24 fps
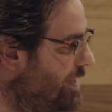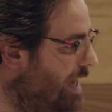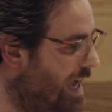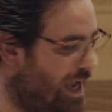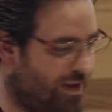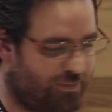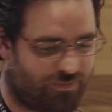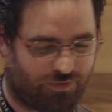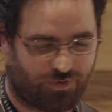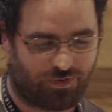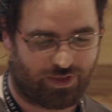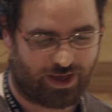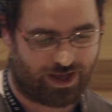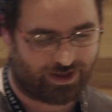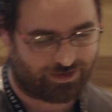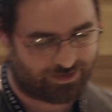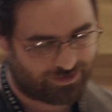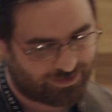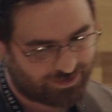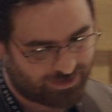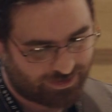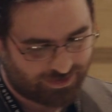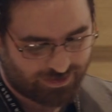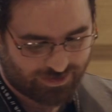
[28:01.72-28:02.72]
type for that,
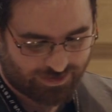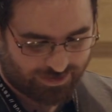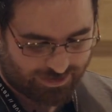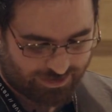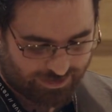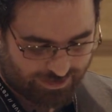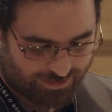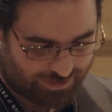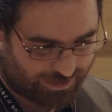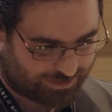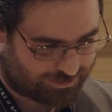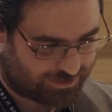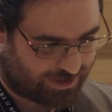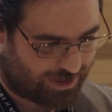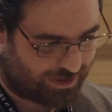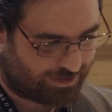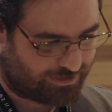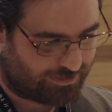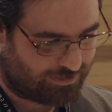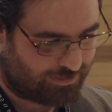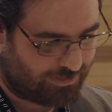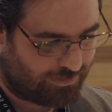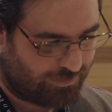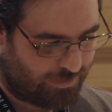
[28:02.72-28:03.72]
that's
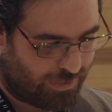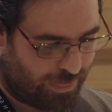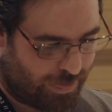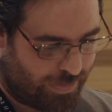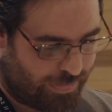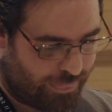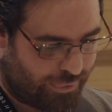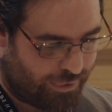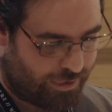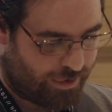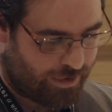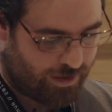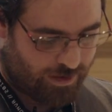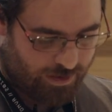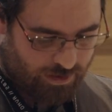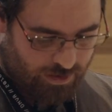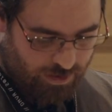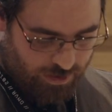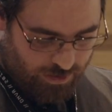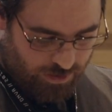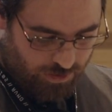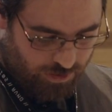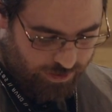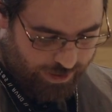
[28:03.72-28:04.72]
nice.
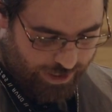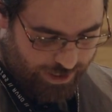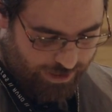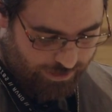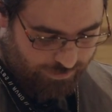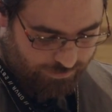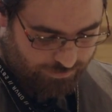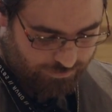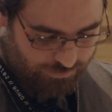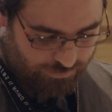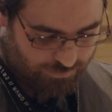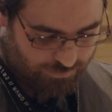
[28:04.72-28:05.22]
Okay,